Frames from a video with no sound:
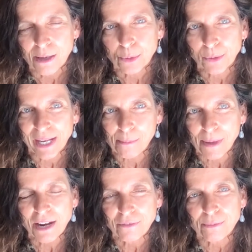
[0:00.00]
But when I got
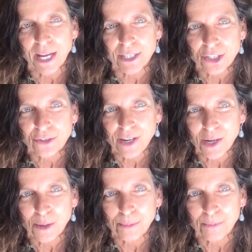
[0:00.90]
back from that
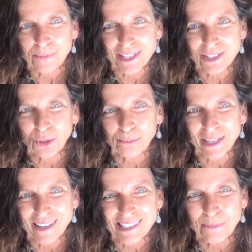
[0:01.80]
trip, I told my
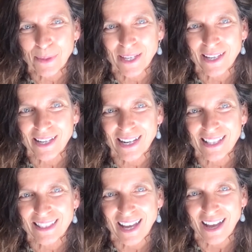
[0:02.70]
husband
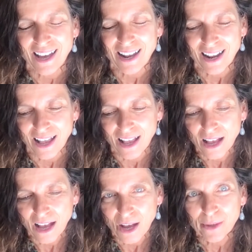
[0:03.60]
that
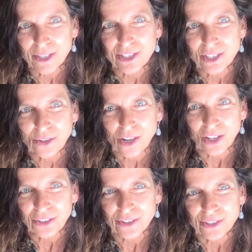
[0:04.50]
I wanted to go to
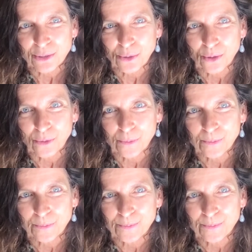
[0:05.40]
culinary school,